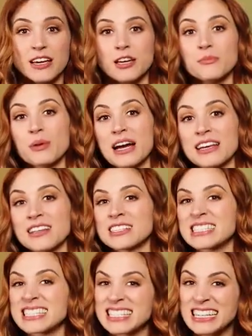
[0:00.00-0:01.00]
combining
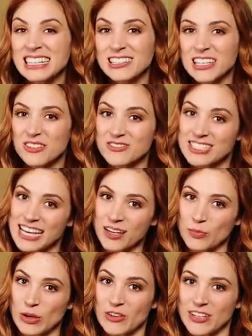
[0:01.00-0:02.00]
the skill of deck
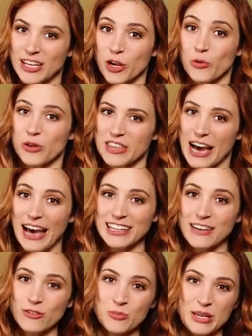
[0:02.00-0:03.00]
building with
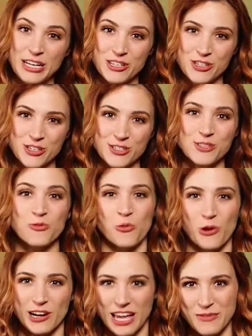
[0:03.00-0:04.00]
high-level miniatures
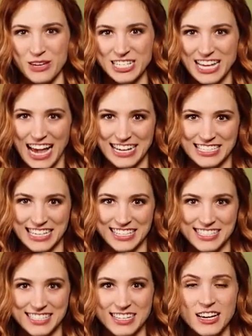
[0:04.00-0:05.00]
wargaming
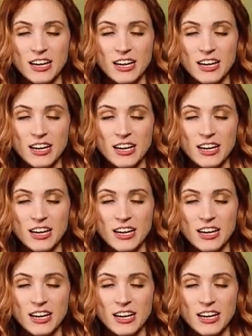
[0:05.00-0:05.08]
tactics.